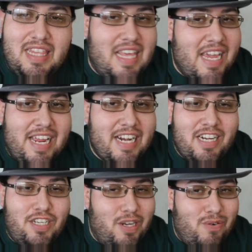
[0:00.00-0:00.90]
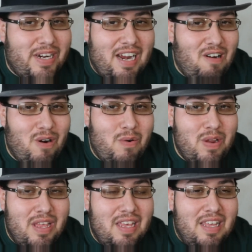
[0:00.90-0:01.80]
they don't care
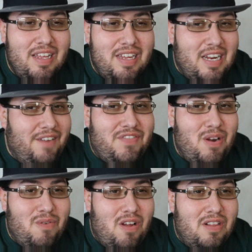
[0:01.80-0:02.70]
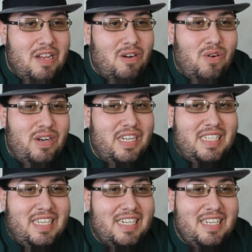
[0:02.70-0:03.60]
if they're wrong. They're going to
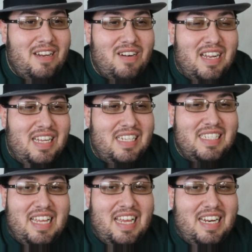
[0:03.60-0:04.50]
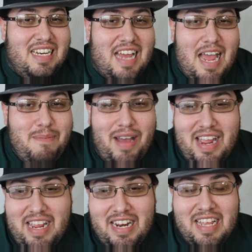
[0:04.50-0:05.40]
stick to their guns and die
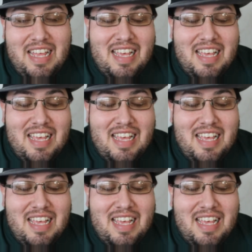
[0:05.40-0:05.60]
by it.